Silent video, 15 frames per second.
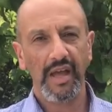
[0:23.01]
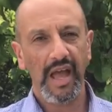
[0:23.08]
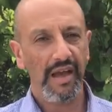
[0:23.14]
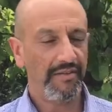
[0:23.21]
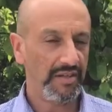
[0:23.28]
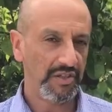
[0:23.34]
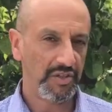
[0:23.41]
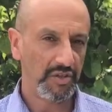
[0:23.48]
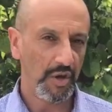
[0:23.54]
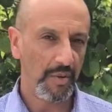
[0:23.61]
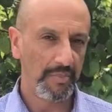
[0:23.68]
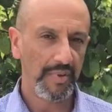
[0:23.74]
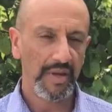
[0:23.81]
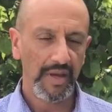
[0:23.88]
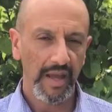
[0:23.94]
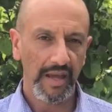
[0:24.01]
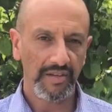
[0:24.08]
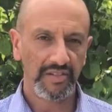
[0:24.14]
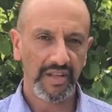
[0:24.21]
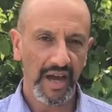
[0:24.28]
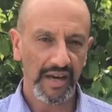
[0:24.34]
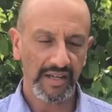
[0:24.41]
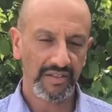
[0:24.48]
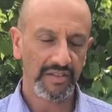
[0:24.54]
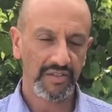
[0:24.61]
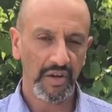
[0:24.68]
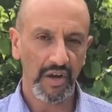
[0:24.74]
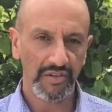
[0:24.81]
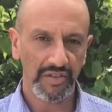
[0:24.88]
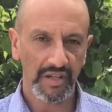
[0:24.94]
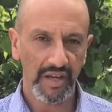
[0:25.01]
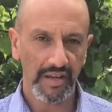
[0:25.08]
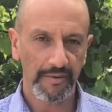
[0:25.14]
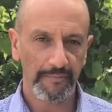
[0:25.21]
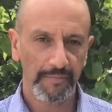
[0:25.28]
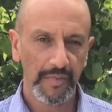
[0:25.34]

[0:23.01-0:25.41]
having to stop and start exercise again.